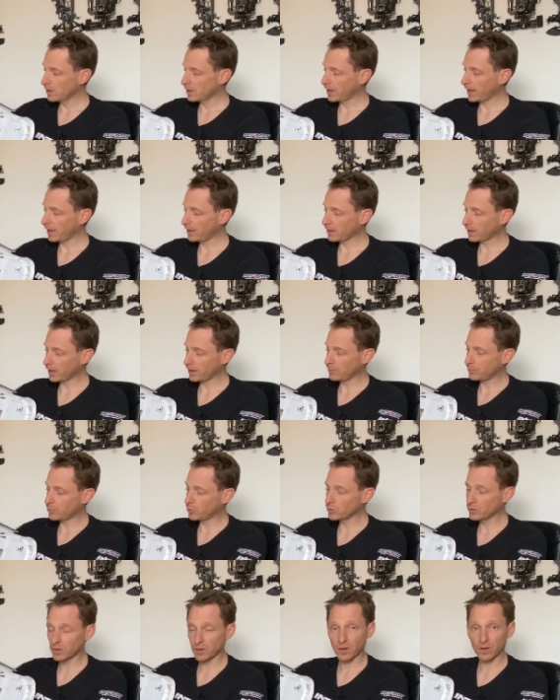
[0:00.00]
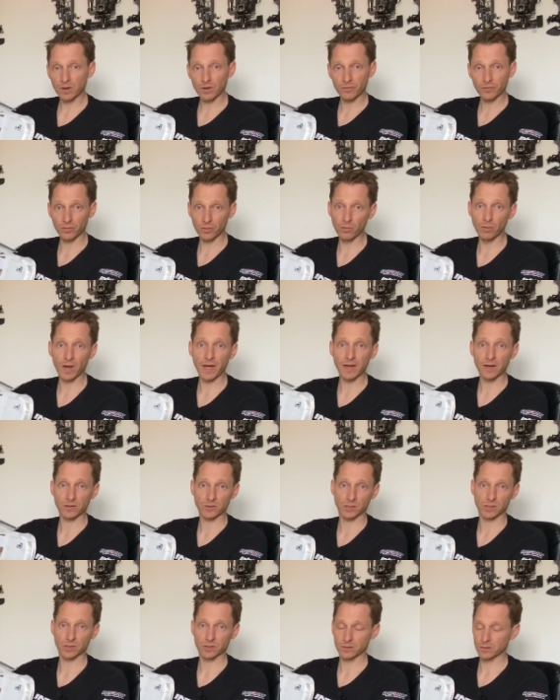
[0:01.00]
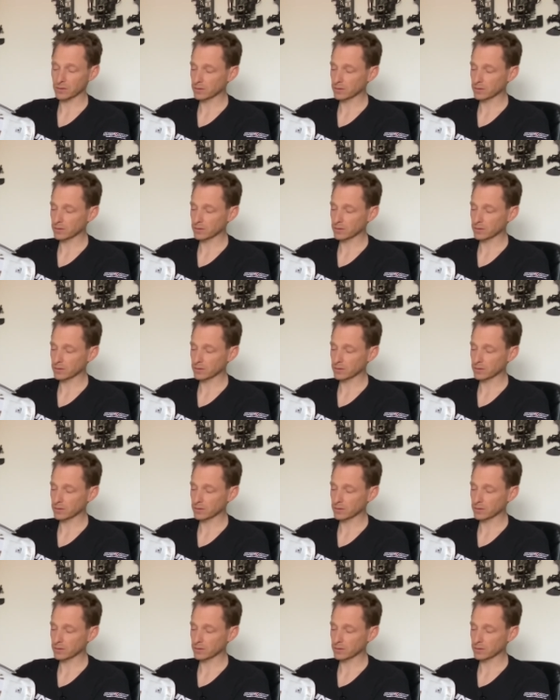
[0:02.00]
And I put a few layers.